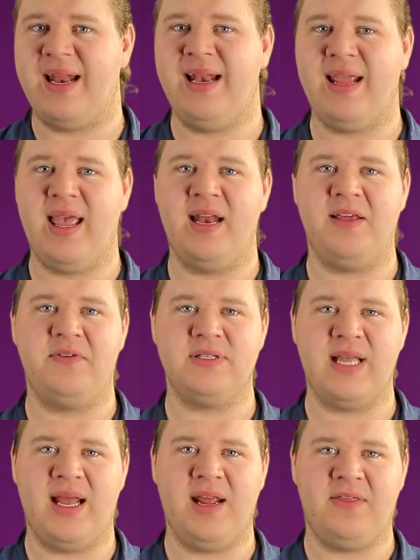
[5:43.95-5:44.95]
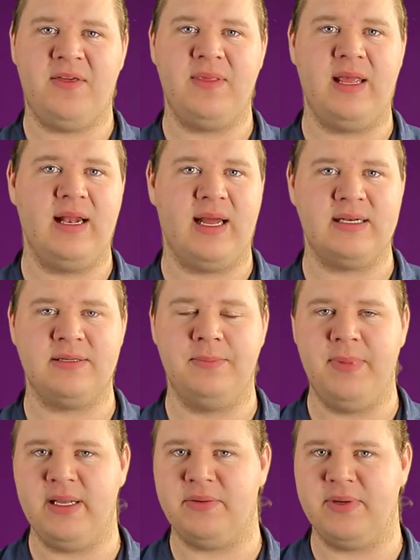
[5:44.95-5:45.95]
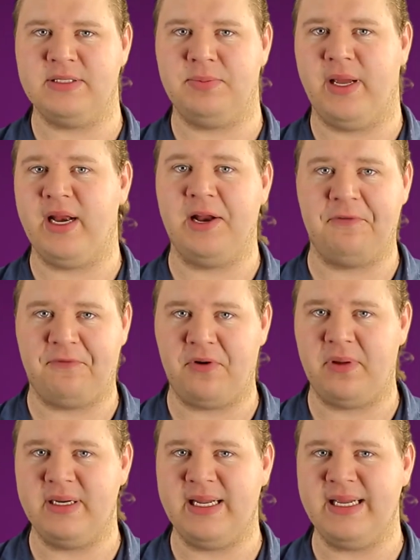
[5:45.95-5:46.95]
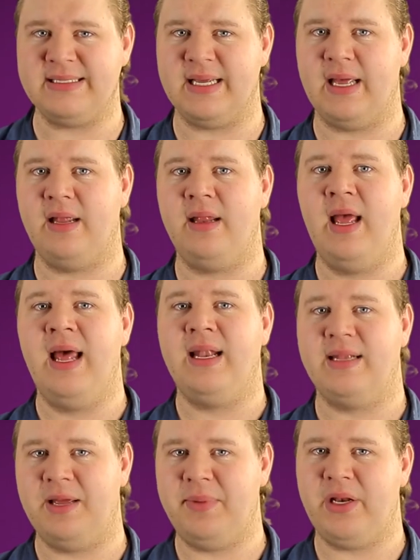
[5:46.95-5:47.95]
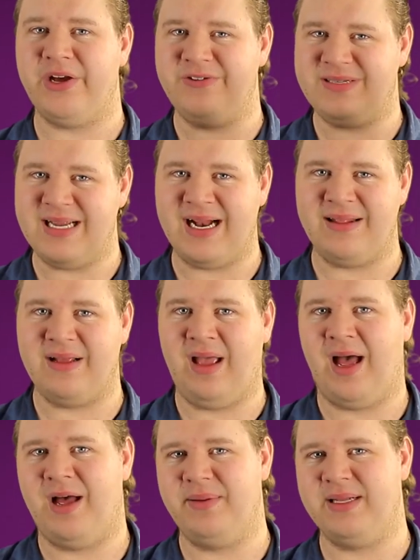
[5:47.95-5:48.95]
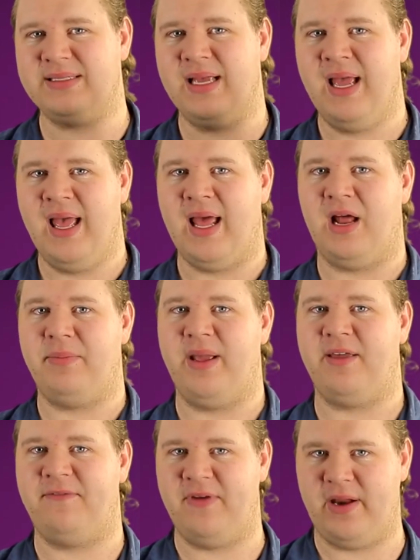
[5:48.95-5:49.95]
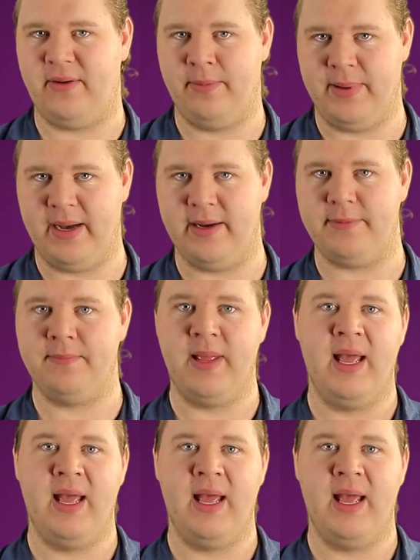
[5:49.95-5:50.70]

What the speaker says: And again, if there's anything that you'd like me to explain in further detail, let me know down in the comments and I'll make a video about it.